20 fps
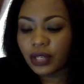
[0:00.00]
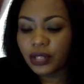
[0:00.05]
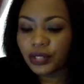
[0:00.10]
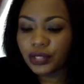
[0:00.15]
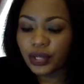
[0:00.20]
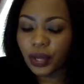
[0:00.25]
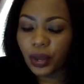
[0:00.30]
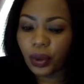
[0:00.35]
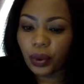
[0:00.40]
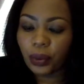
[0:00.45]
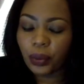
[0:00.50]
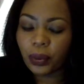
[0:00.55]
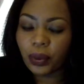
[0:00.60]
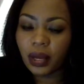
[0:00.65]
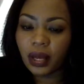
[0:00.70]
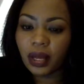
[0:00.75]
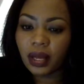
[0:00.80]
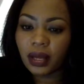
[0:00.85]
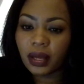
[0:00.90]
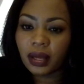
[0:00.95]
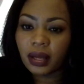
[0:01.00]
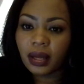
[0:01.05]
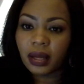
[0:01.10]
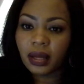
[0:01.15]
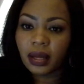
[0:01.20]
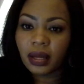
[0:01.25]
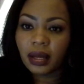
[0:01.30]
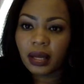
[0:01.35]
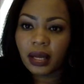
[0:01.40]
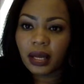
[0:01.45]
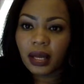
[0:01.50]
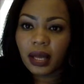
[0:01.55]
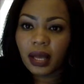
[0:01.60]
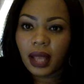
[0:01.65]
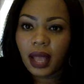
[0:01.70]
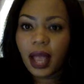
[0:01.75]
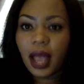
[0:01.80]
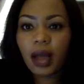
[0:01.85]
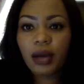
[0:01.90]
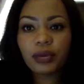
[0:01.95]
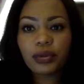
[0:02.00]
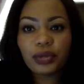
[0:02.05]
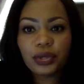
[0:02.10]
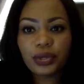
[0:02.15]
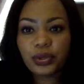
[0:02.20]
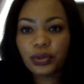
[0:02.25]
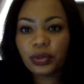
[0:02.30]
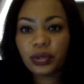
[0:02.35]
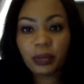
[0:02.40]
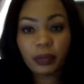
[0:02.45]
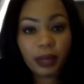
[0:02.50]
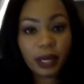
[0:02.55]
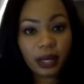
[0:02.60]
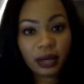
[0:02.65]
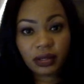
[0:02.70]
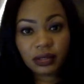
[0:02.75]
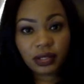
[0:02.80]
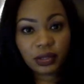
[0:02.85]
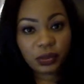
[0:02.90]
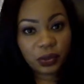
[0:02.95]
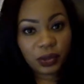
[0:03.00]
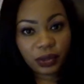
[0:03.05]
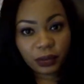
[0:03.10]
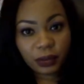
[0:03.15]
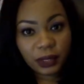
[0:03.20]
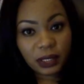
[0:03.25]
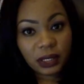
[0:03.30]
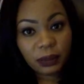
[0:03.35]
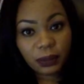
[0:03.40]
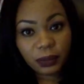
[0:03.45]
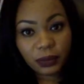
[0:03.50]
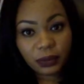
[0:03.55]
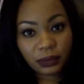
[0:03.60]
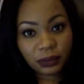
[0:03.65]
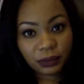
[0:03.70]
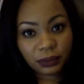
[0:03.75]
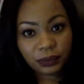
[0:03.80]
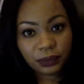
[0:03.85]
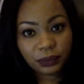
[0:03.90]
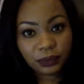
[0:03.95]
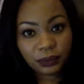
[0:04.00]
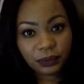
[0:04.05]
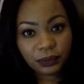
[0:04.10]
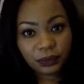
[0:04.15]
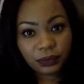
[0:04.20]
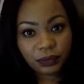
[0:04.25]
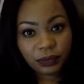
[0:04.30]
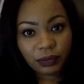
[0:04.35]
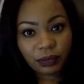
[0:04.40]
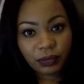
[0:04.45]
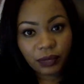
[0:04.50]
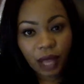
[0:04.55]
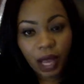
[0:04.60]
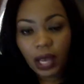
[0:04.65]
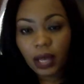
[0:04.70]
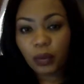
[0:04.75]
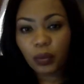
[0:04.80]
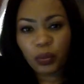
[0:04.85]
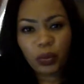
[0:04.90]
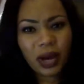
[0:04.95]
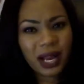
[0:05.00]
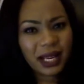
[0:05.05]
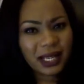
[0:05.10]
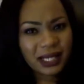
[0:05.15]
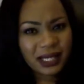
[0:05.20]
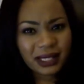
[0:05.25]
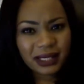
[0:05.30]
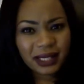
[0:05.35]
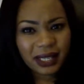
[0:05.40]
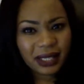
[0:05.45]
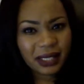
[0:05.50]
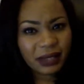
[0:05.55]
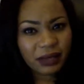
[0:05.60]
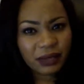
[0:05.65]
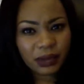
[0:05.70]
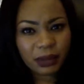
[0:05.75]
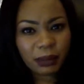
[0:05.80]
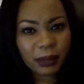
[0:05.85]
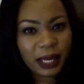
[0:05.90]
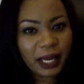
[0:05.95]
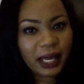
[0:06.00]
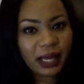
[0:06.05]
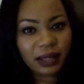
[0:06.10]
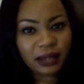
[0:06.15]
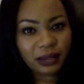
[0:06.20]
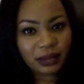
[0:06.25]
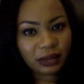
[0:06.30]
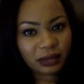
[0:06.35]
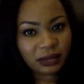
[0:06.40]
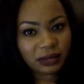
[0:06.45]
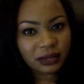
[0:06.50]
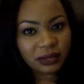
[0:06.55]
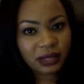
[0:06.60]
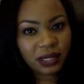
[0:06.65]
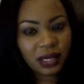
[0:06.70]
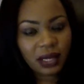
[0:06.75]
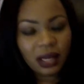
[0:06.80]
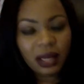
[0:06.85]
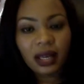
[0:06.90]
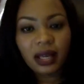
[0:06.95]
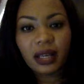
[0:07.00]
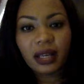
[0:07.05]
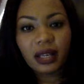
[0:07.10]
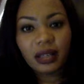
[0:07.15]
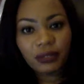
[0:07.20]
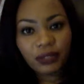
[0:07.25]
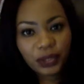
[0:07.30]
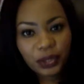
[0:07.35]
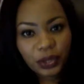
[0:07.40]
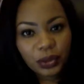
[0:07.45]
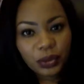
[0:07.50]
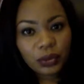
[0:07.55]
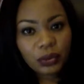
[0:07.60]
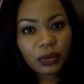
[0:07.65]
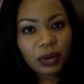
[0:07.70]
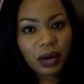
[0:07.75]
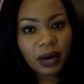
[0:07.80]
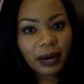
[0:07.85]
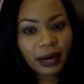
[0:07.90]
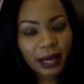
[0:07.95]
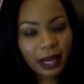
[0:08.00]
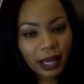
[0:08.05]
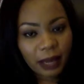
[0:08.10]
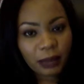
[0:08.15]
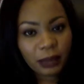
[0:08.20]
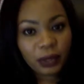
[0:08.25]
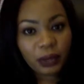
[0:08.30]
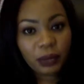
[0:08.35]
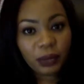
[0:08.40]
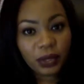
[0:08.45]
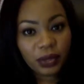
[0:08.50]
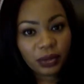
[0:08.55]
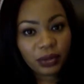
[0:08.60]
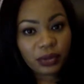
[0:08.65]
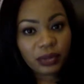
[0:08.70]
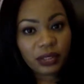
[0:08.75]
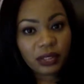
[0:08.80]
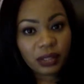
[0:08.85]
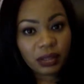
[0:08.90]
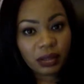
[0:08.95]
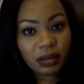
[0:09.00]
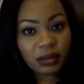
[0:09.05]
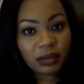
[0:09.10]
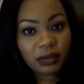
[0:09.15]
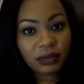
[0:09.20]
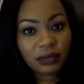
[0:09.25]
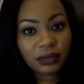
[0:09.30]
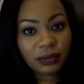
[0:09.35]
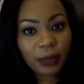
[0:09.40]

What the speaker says: So, how do you compare to other people? And why does that even matter if you are happy with yourself?